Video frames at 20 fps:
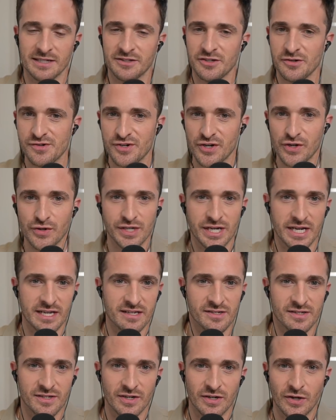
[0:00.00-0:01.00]
I do
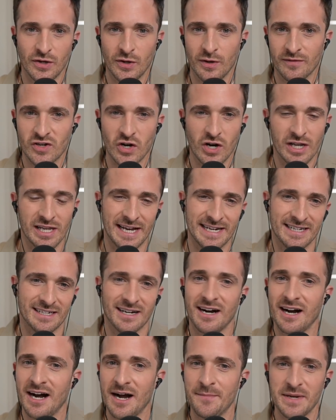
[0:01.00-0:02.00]
jujitsu, I've got like,
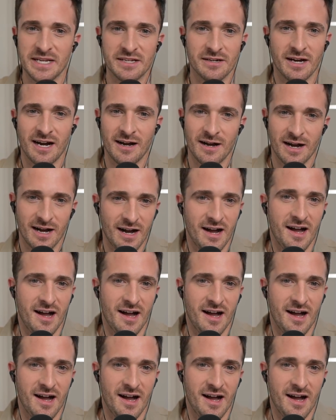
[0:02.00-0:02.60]
I'm in, I,